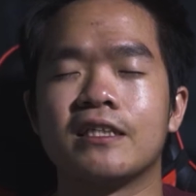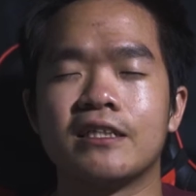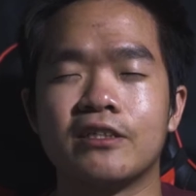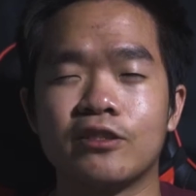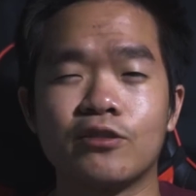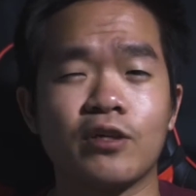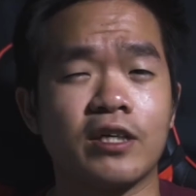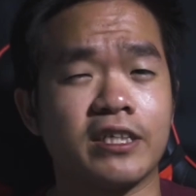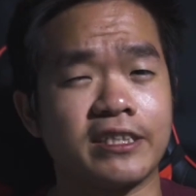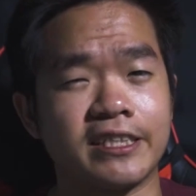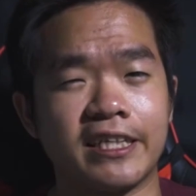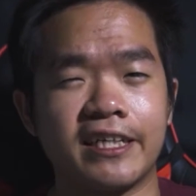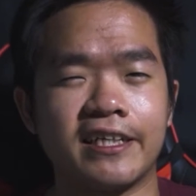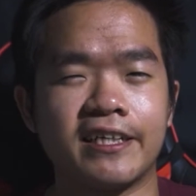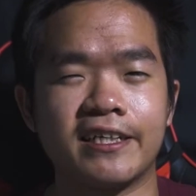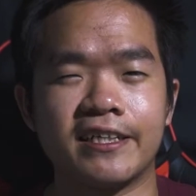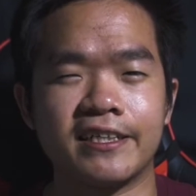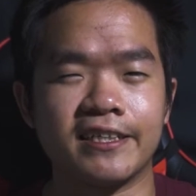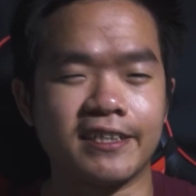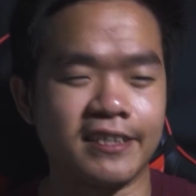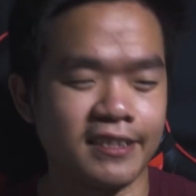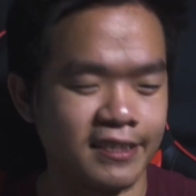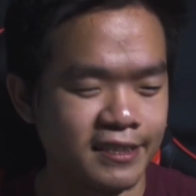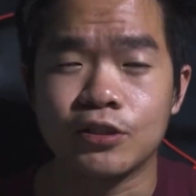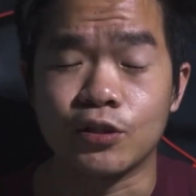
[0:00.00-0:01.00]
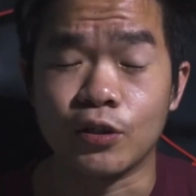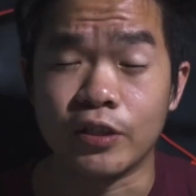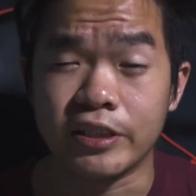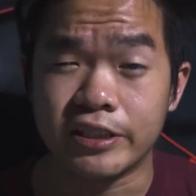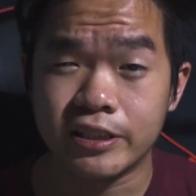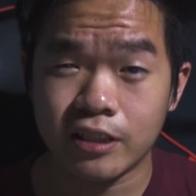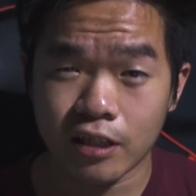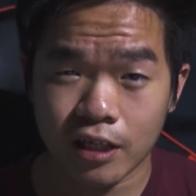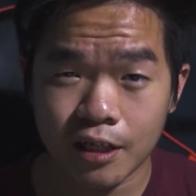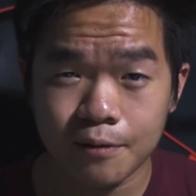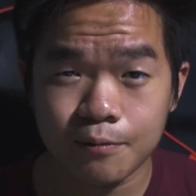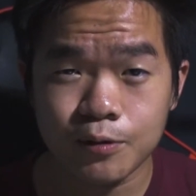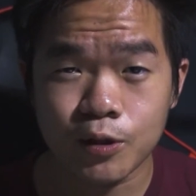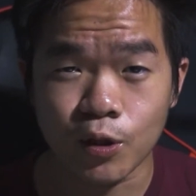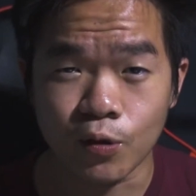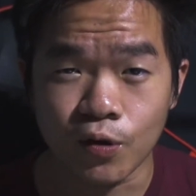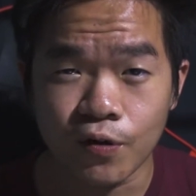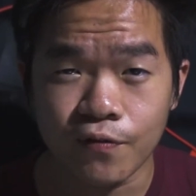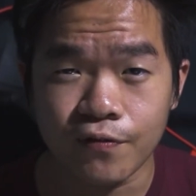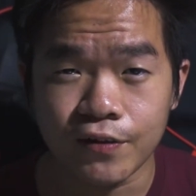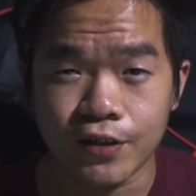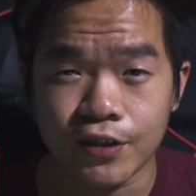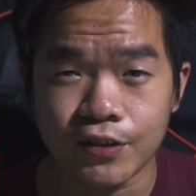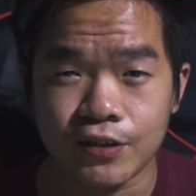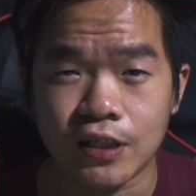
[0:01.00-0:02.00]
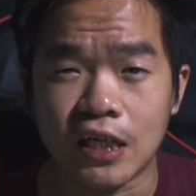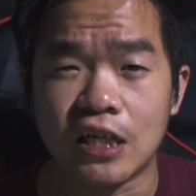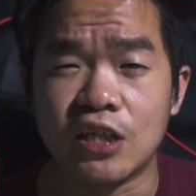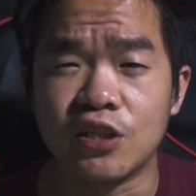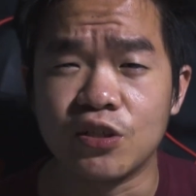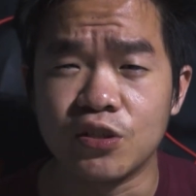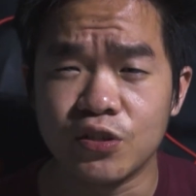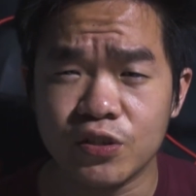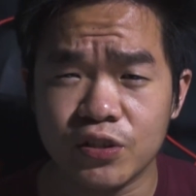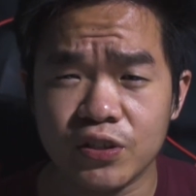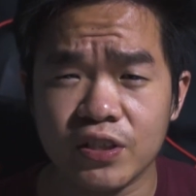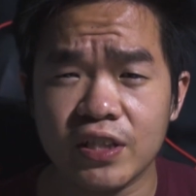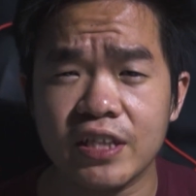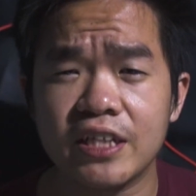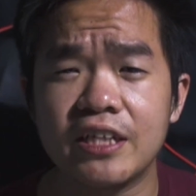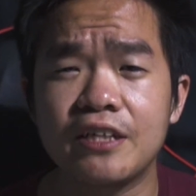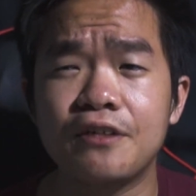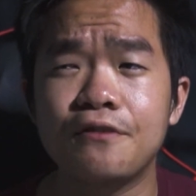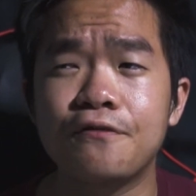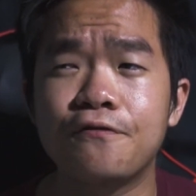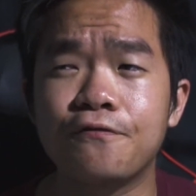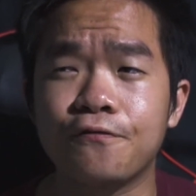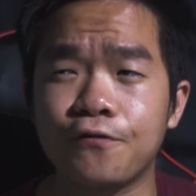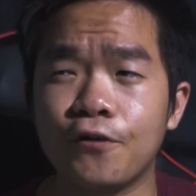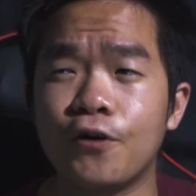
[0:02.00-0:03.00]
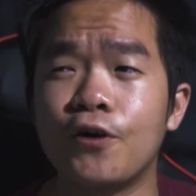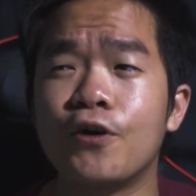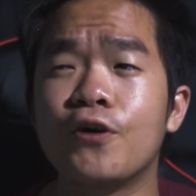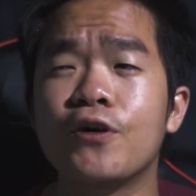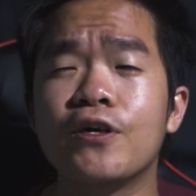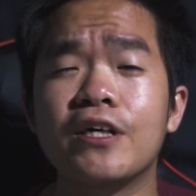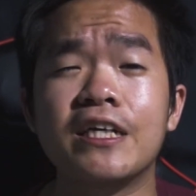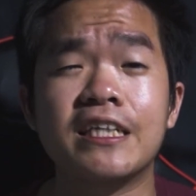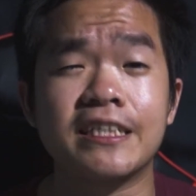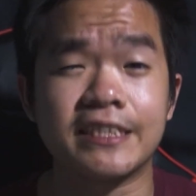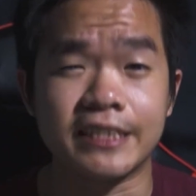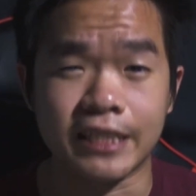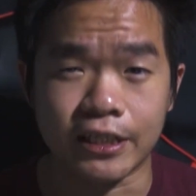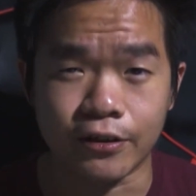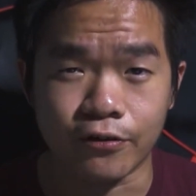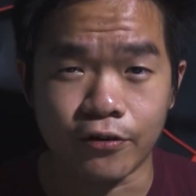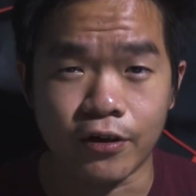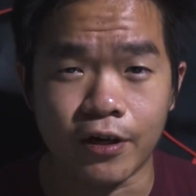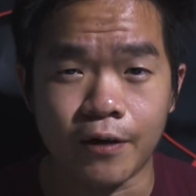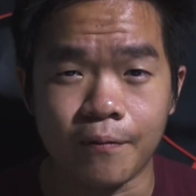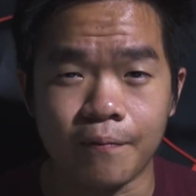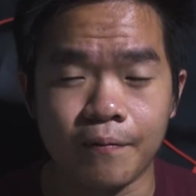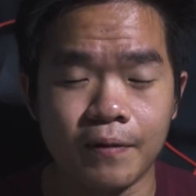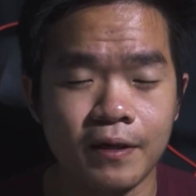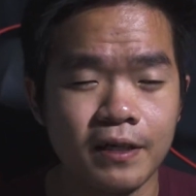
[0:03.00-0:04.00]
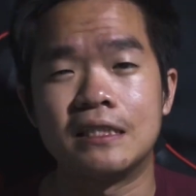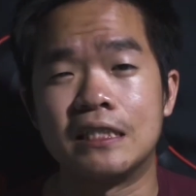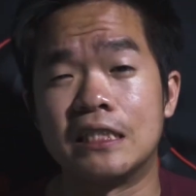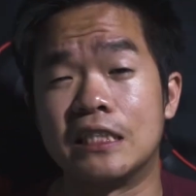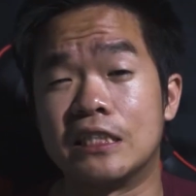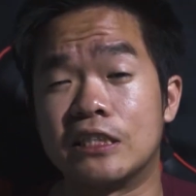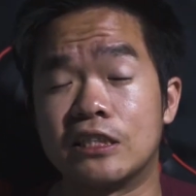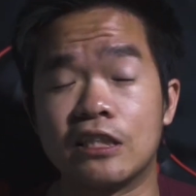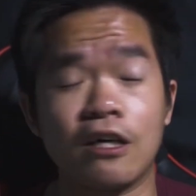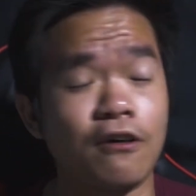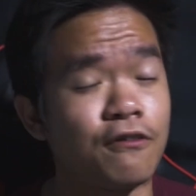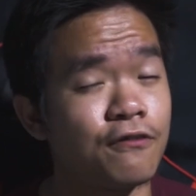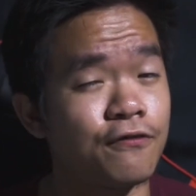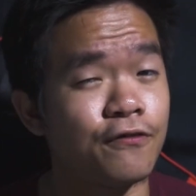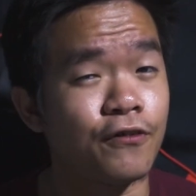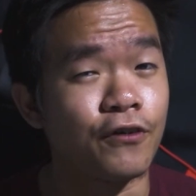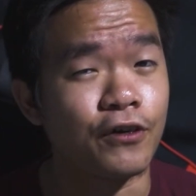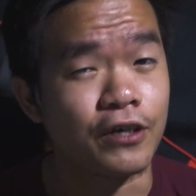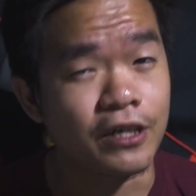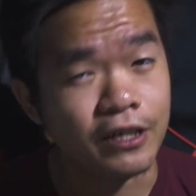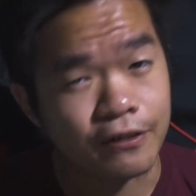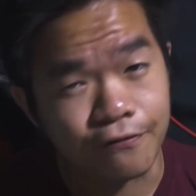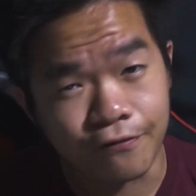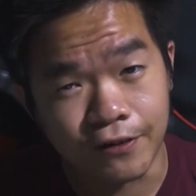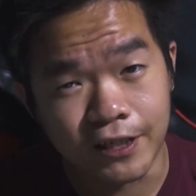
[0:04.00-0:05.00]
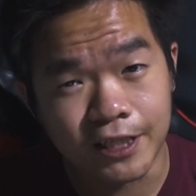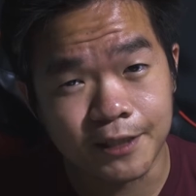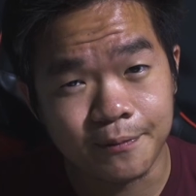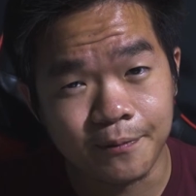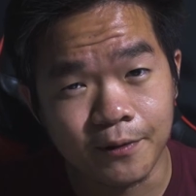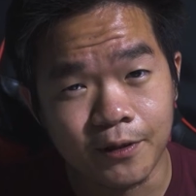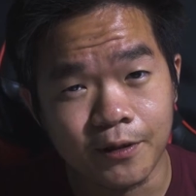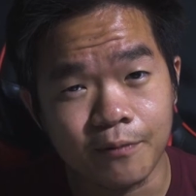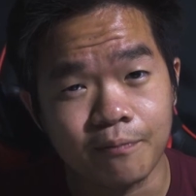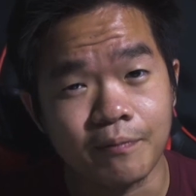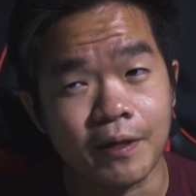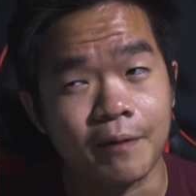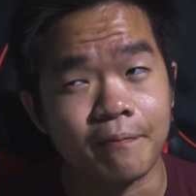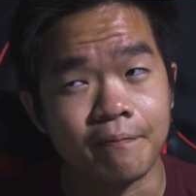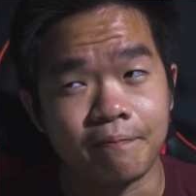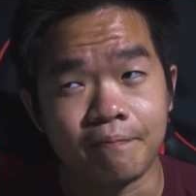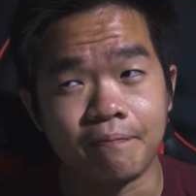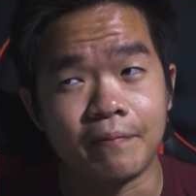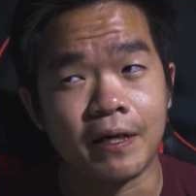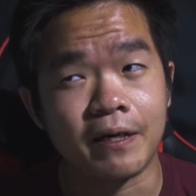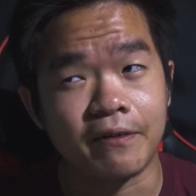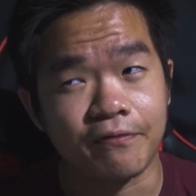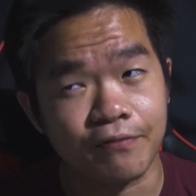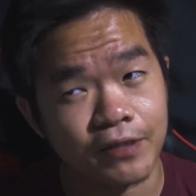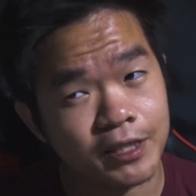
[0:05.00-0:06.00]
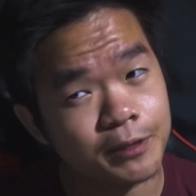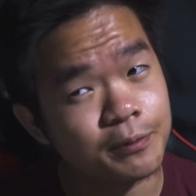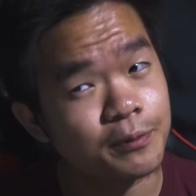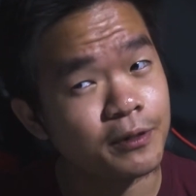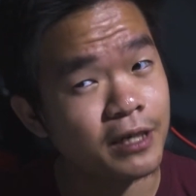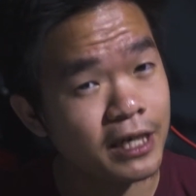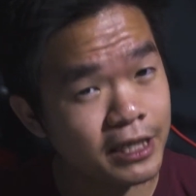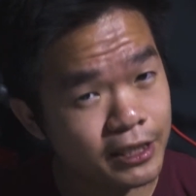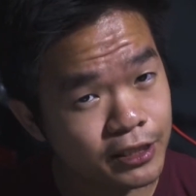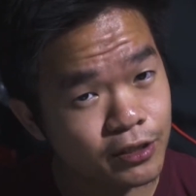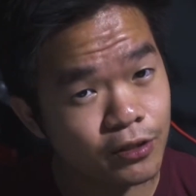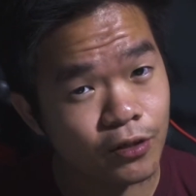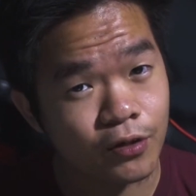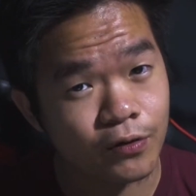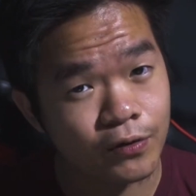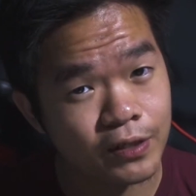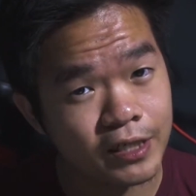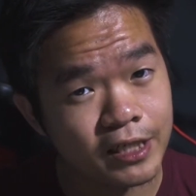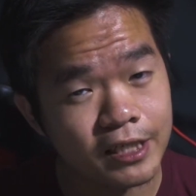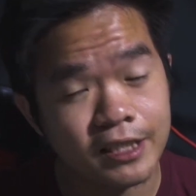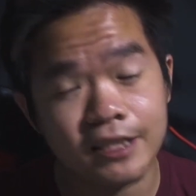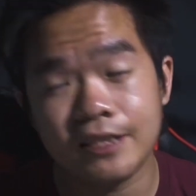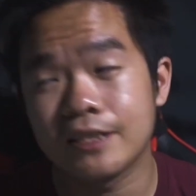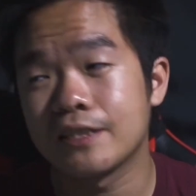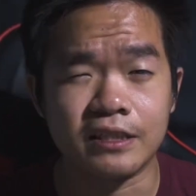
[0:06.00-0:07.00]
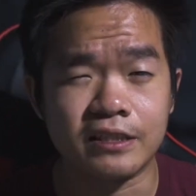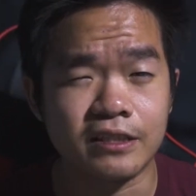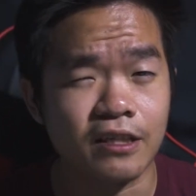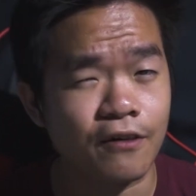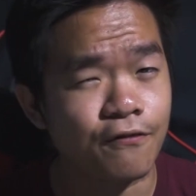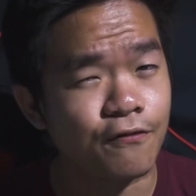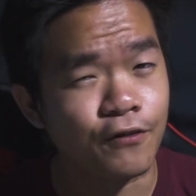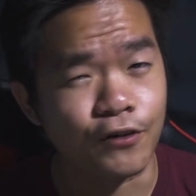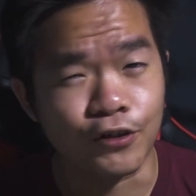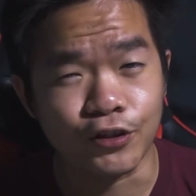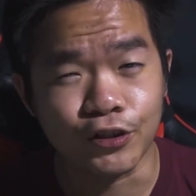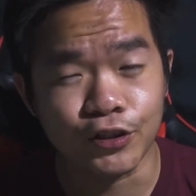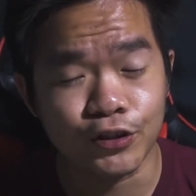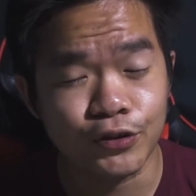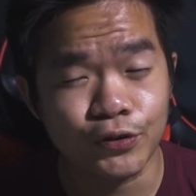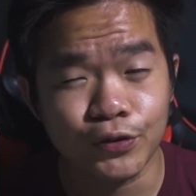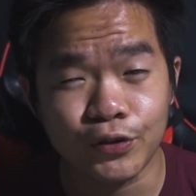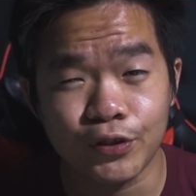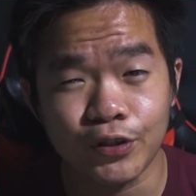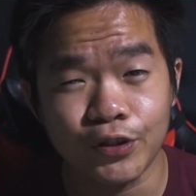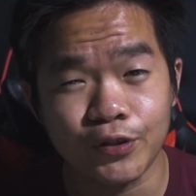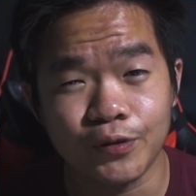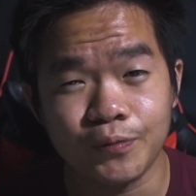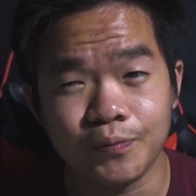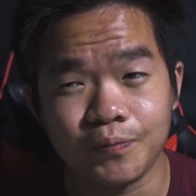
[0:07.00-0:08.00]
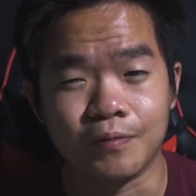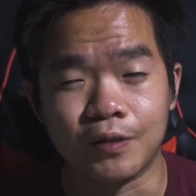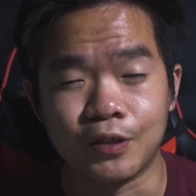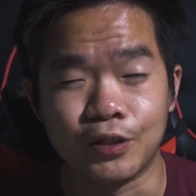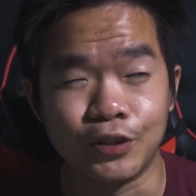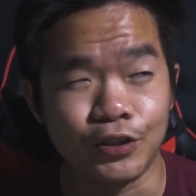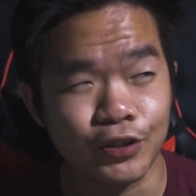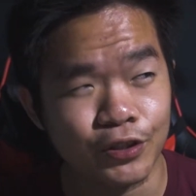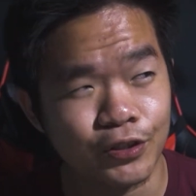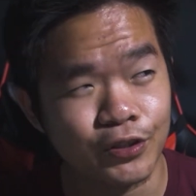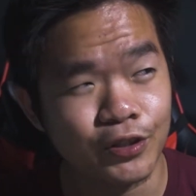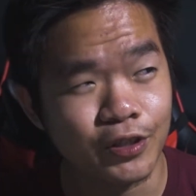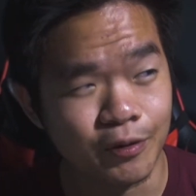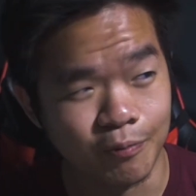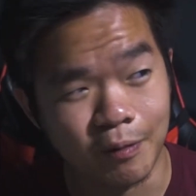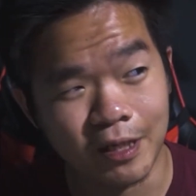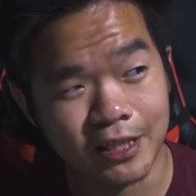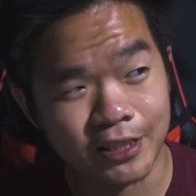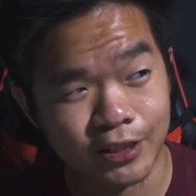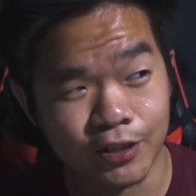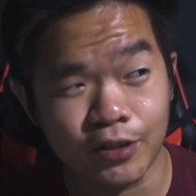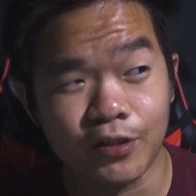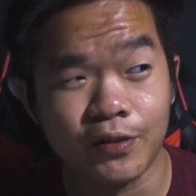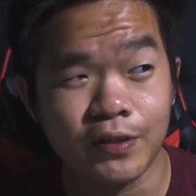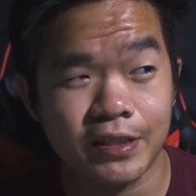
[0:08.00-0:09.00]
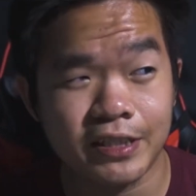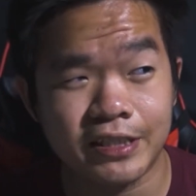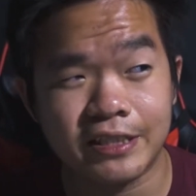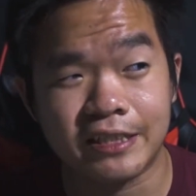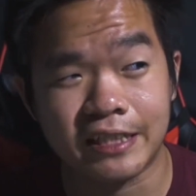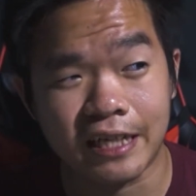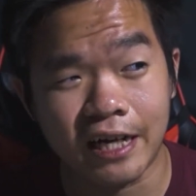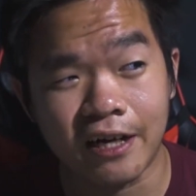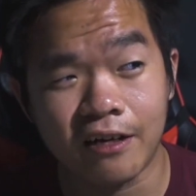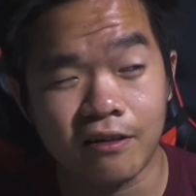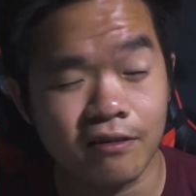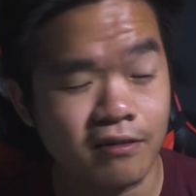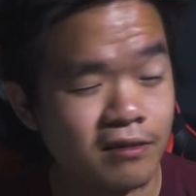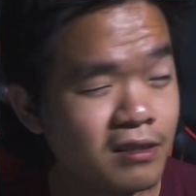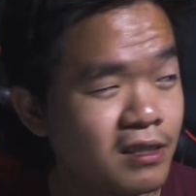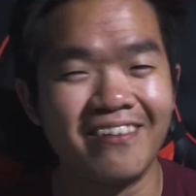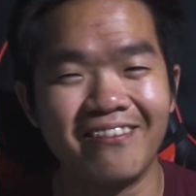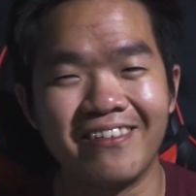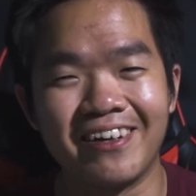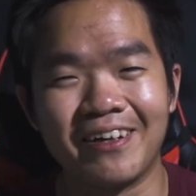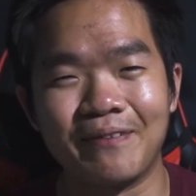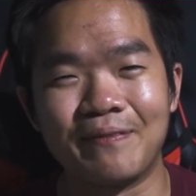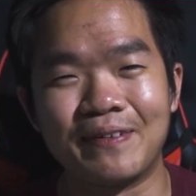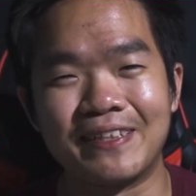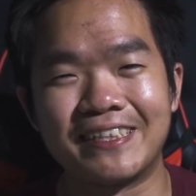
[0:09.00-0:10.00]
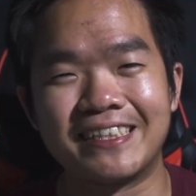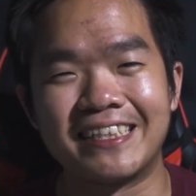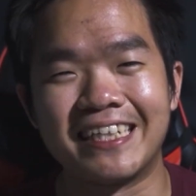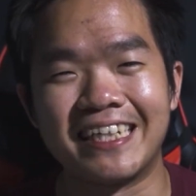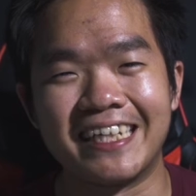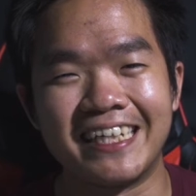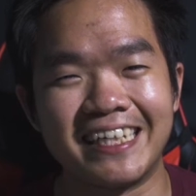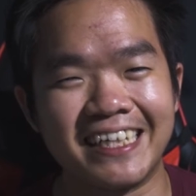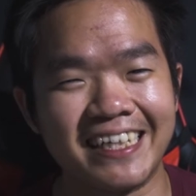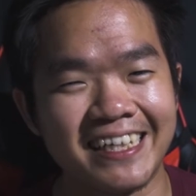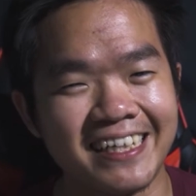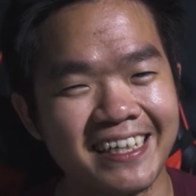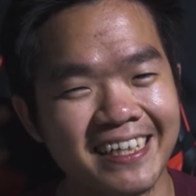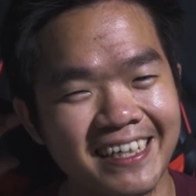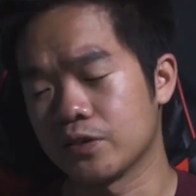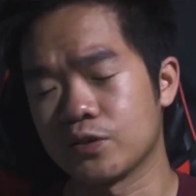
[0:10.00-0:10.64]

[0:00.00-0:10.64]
Try saying it. So Instagram story videos are usually for Instagram. It's not for Facebook, but Facebook has stories. It's not for YouTube, but YouTube has stories now. What am I saying?